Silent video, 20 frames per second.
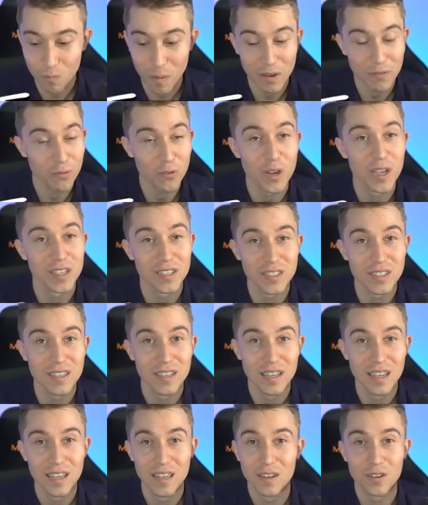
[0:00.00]
my freeze.
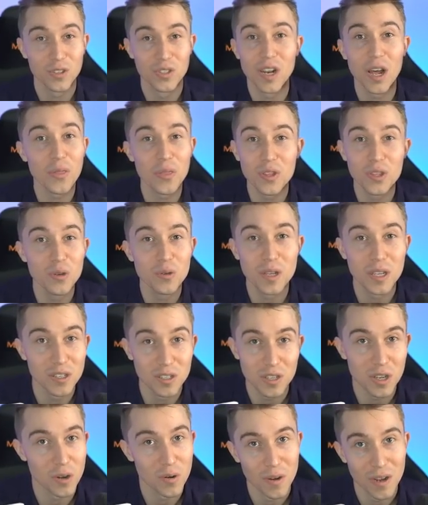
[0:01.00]
There's nothing you
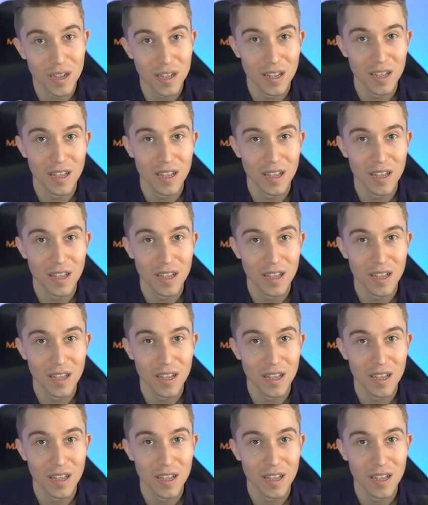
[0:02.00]
can do.